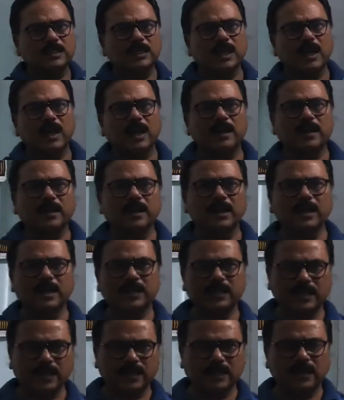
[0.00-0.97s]
are
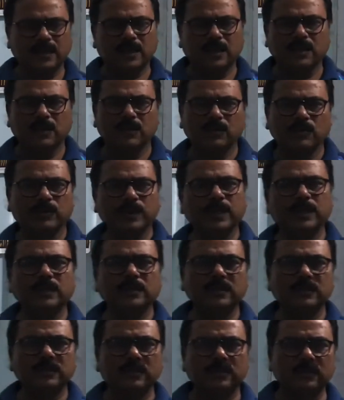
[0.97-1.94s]
related, we
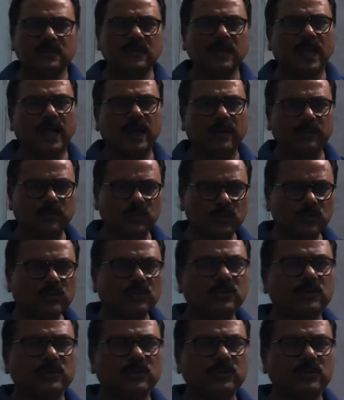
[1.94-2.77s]
have to